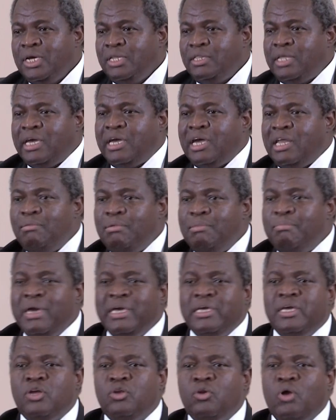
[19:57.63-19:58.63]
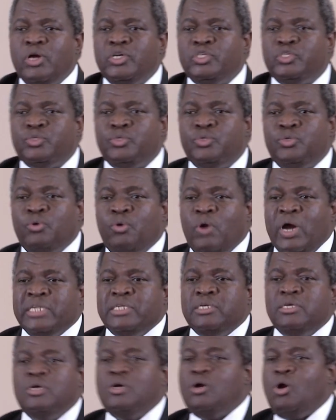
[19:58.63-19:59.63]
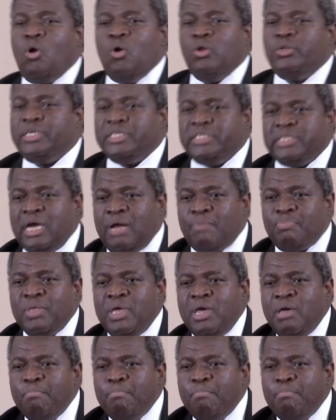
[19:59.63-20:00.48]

they can be making noise to you all the time.